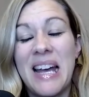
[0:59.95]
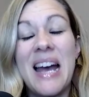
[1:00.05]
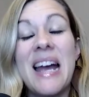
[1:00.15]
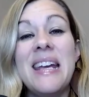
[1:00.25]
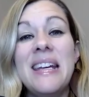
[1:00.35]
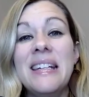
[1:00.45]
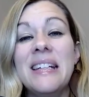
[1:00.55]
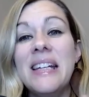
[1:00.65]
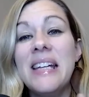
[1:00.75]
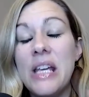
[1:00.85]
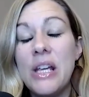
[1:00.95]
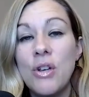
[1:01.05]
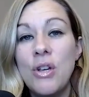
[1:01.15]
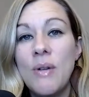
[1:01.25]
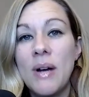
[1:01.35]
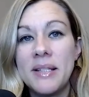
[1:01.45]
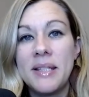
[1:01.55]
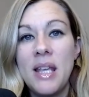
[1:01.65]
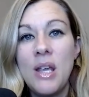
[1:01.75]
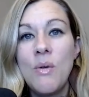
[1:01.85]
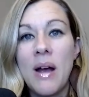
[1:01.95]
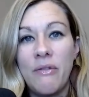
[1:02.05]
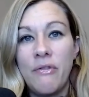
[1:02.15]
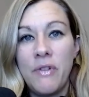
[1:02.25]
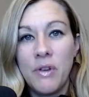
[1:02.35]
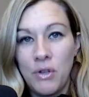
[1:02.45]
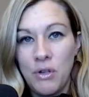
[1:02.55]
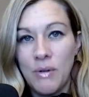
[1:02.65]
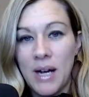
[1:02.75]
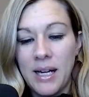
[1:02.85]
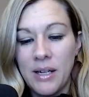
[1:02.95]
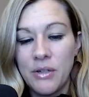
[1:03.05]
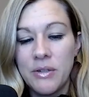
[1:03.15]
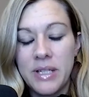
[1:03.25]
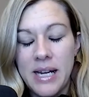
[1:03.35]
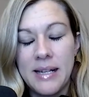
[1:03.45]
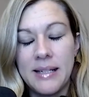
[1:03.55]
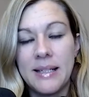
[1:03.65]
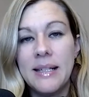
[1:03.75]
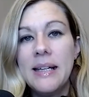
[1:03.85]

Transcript: I hear you, I see you, I feel you, I understand.